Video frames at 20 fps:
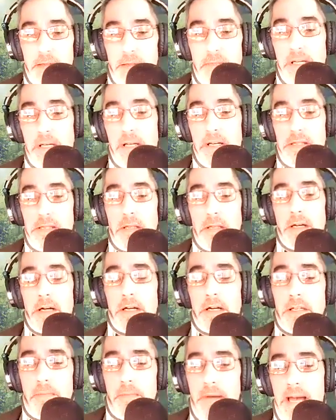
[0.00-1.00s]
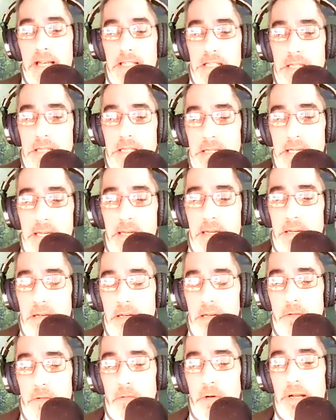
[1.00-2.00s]
Because the lung capacity
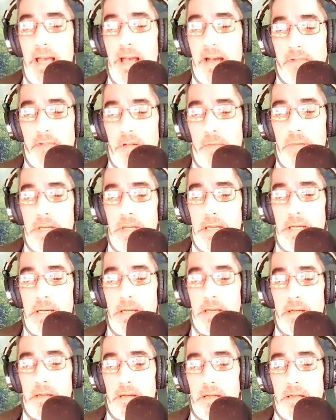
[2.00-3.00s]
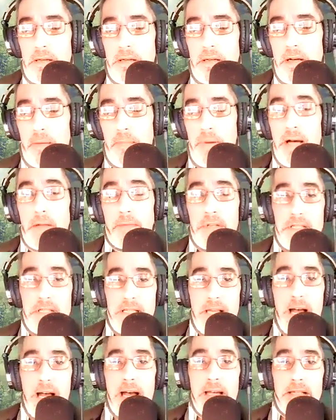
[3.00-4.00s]
would have to be about the
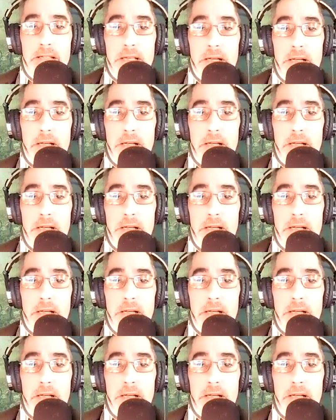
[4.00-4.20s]
size